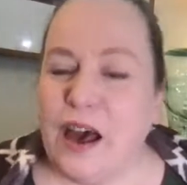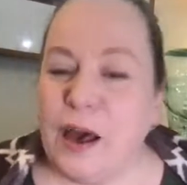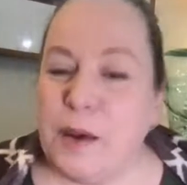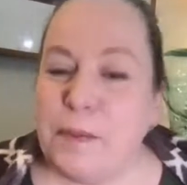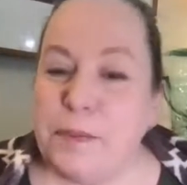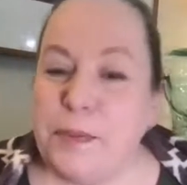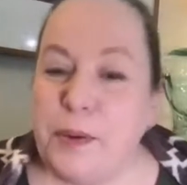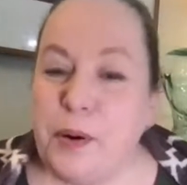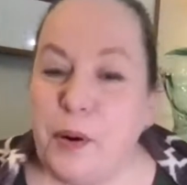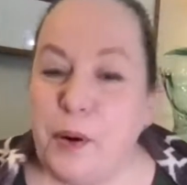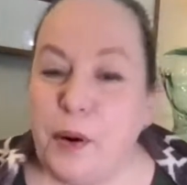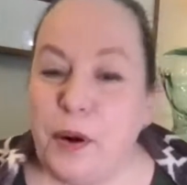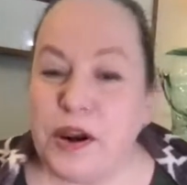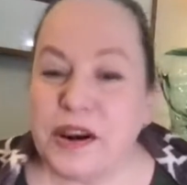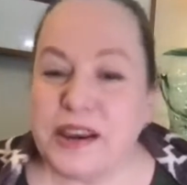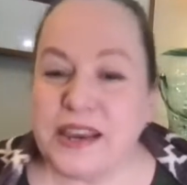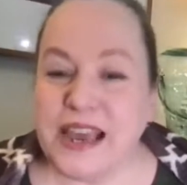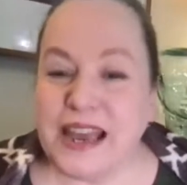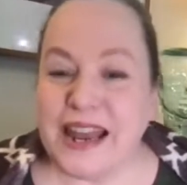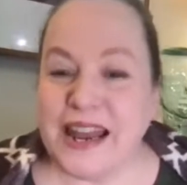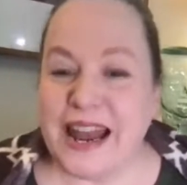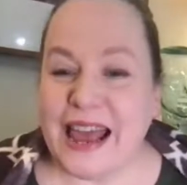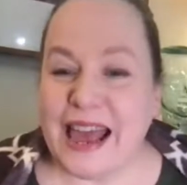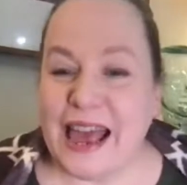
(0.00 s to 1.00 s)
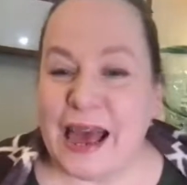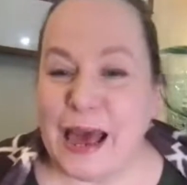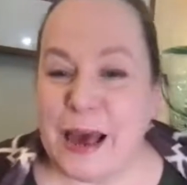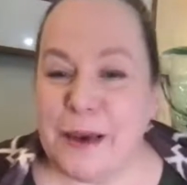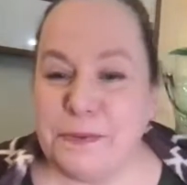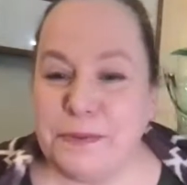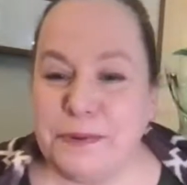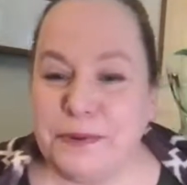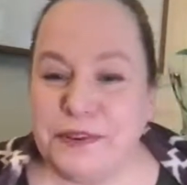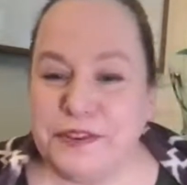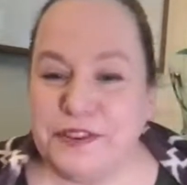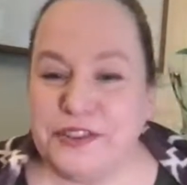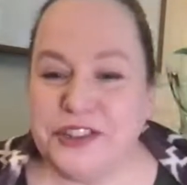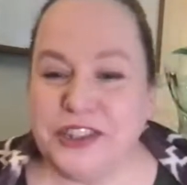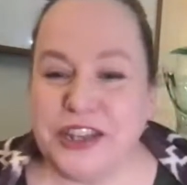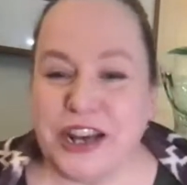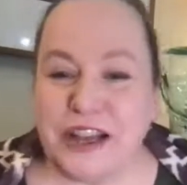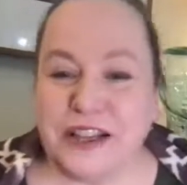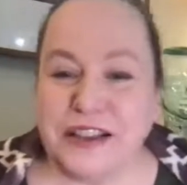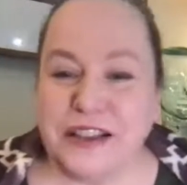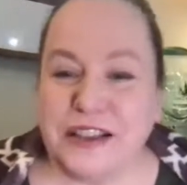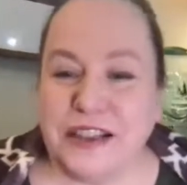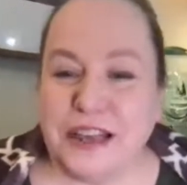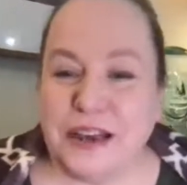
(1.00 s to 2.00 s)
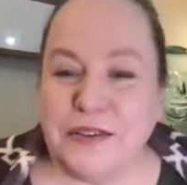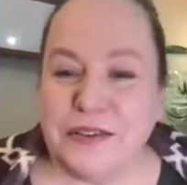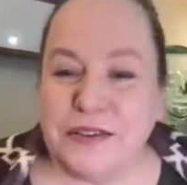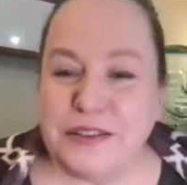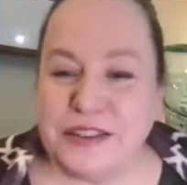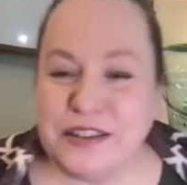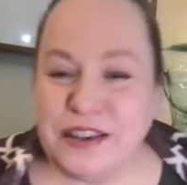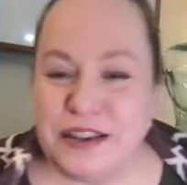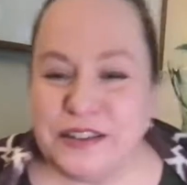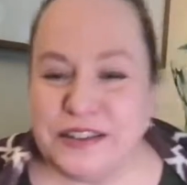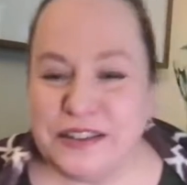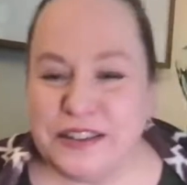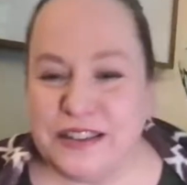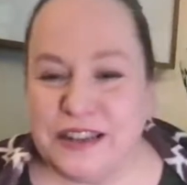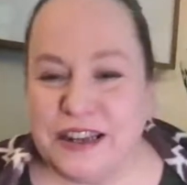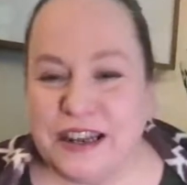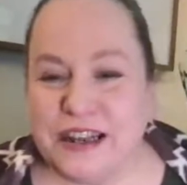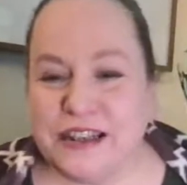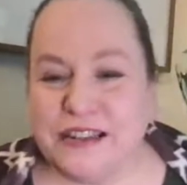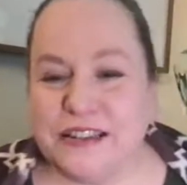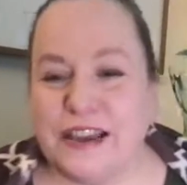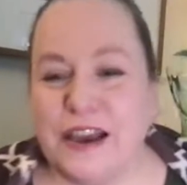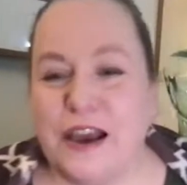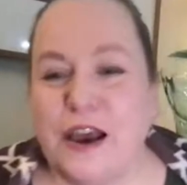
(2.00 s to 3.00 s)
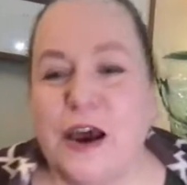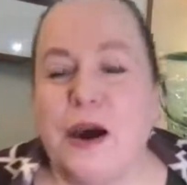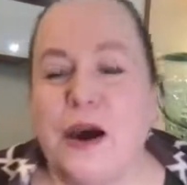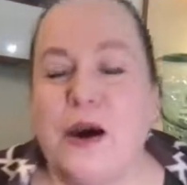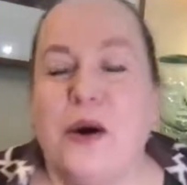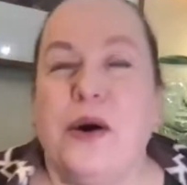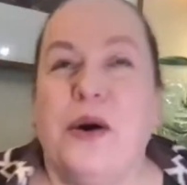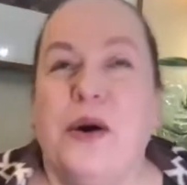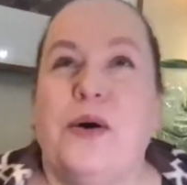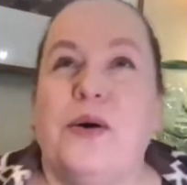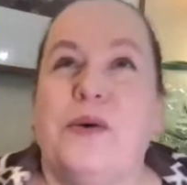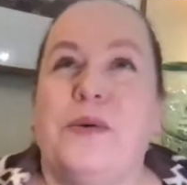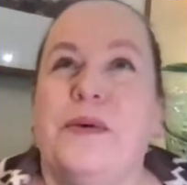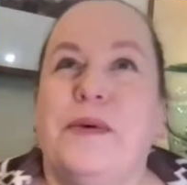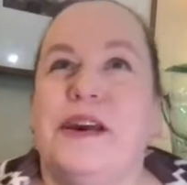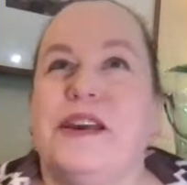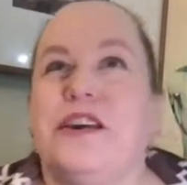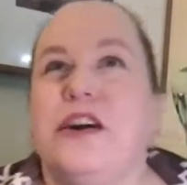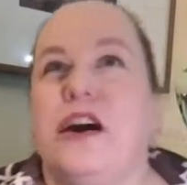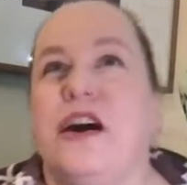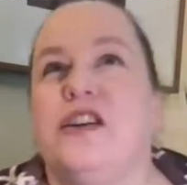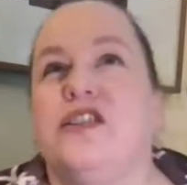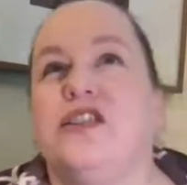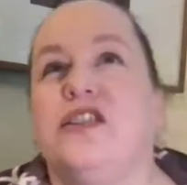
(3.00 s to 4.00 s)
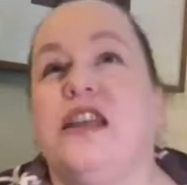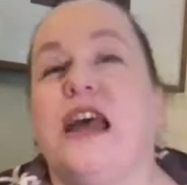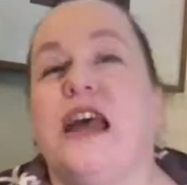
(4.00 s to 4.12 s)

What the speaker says: Pork and apples, chocolate covered salted nuts. Oh my gosh.